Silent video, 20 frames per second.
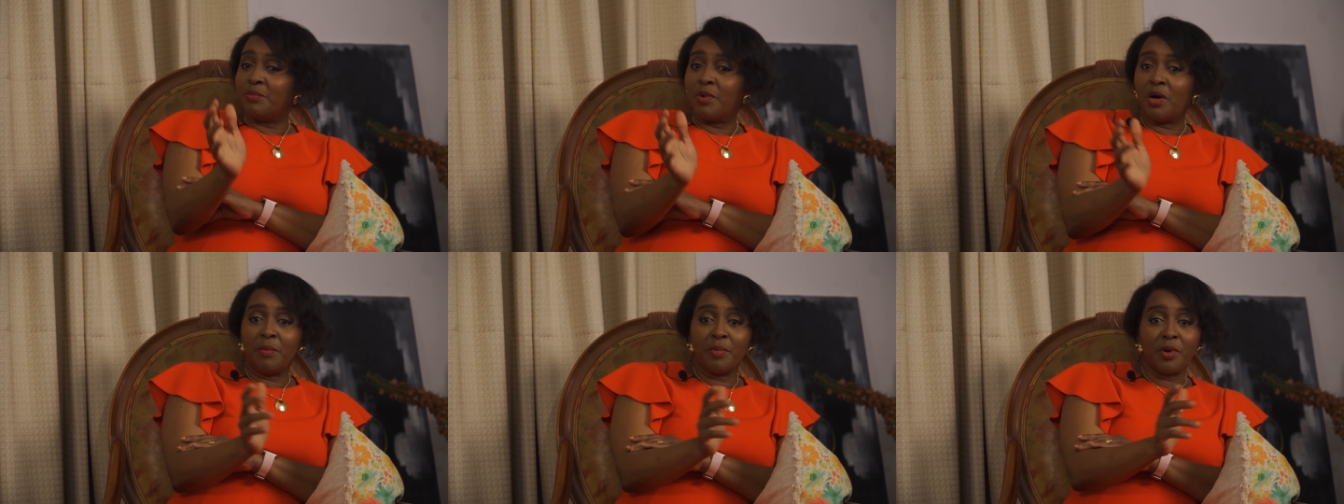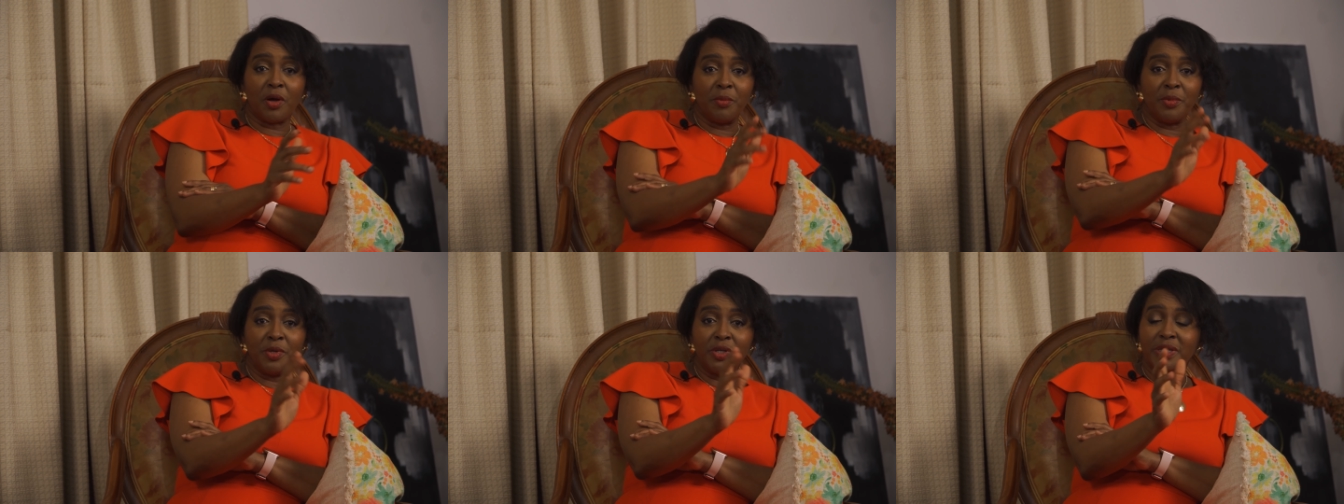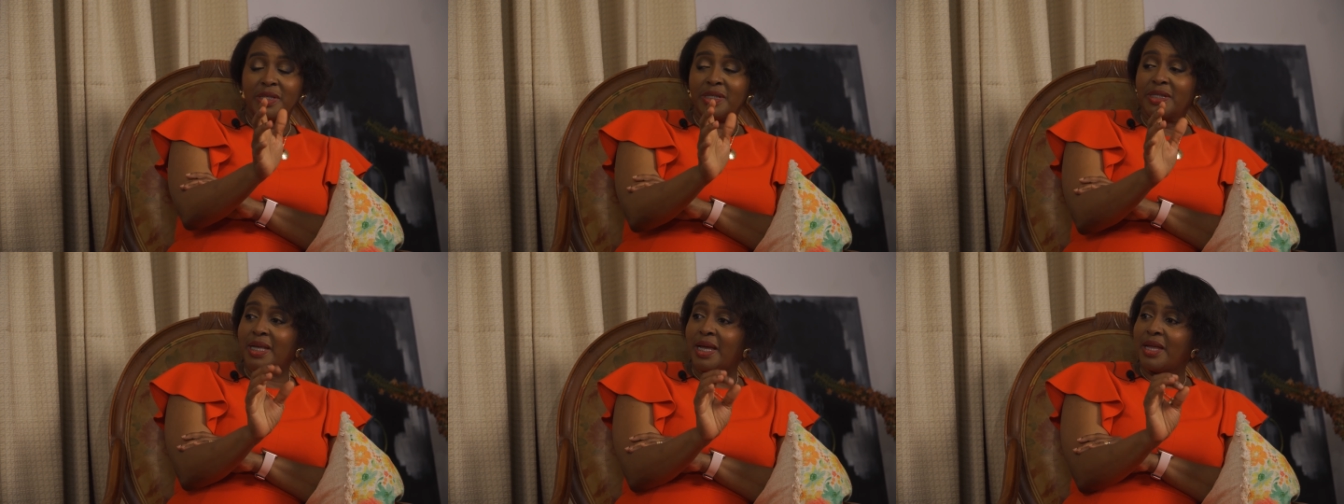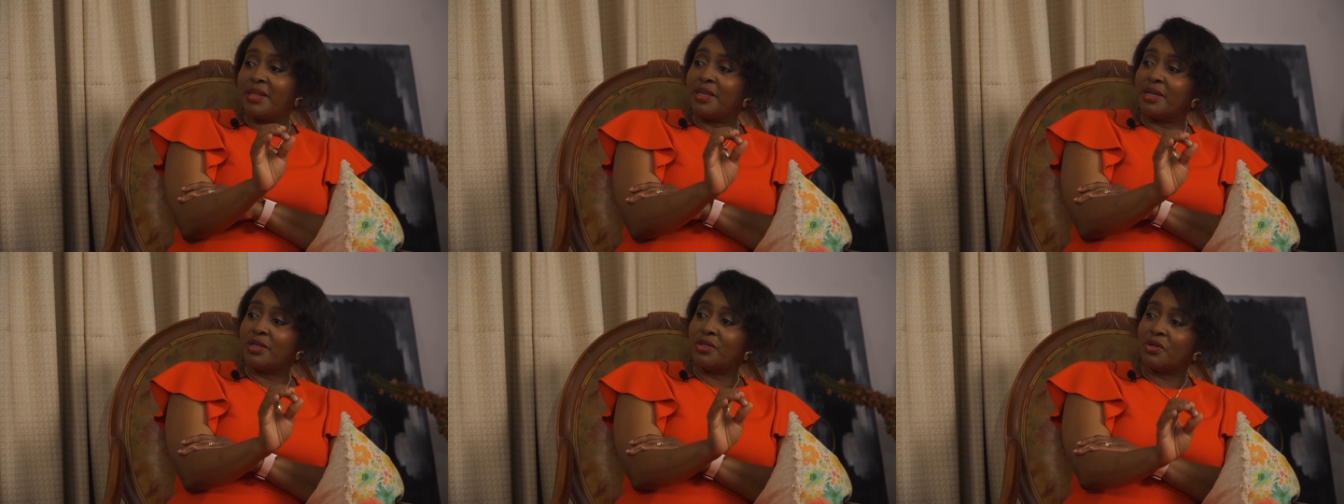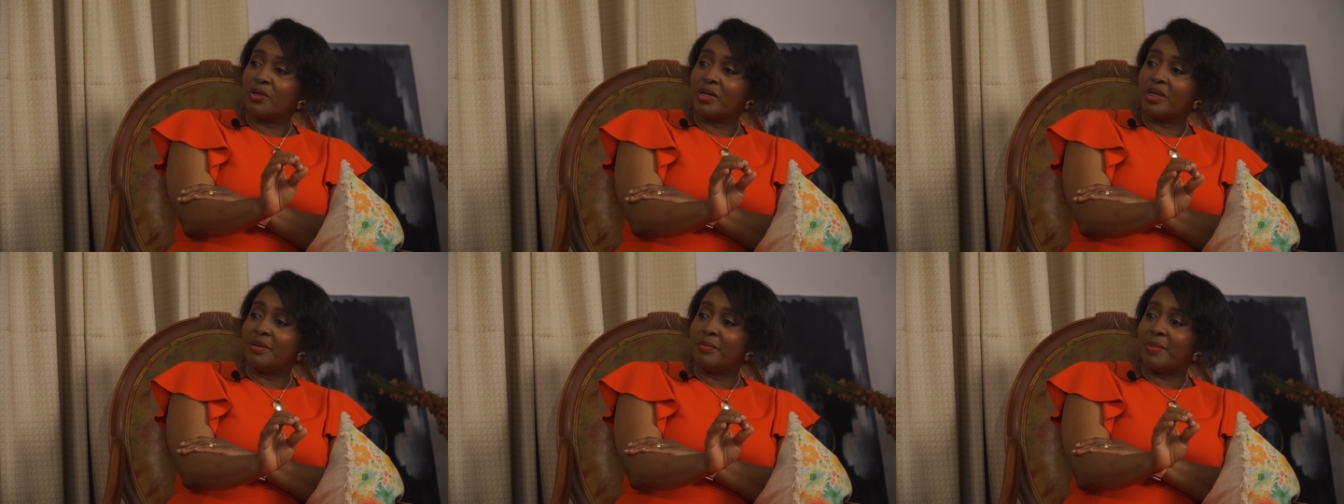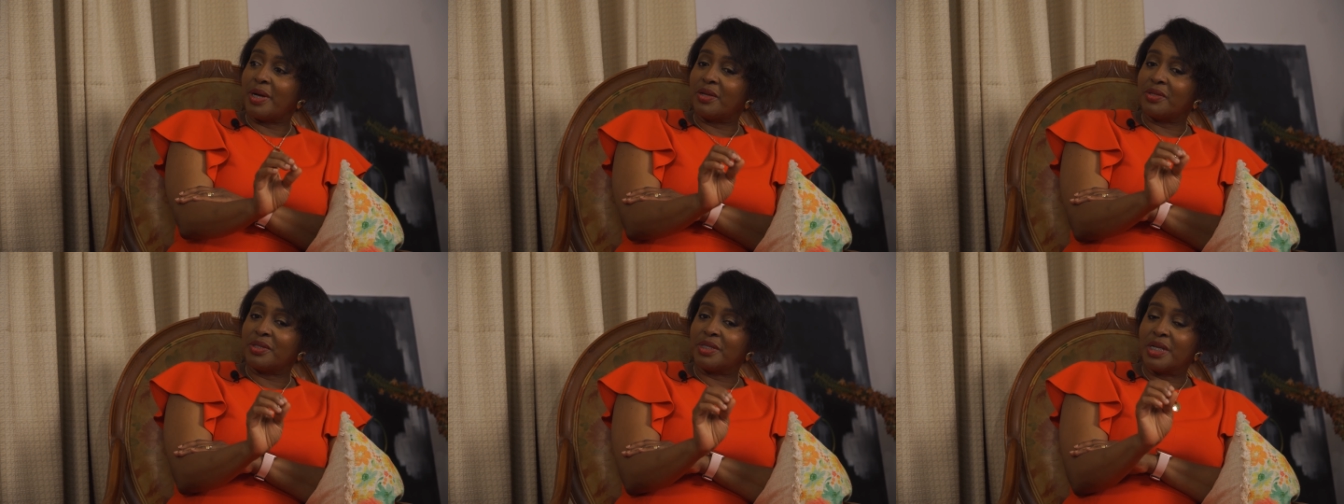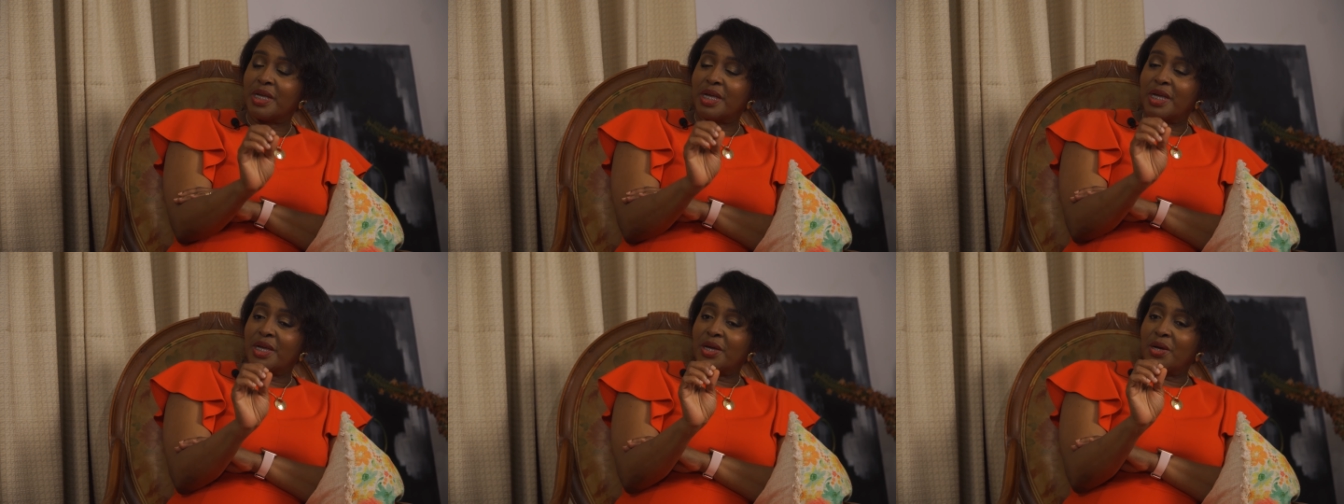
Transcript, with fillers: mom communities, and they're talking about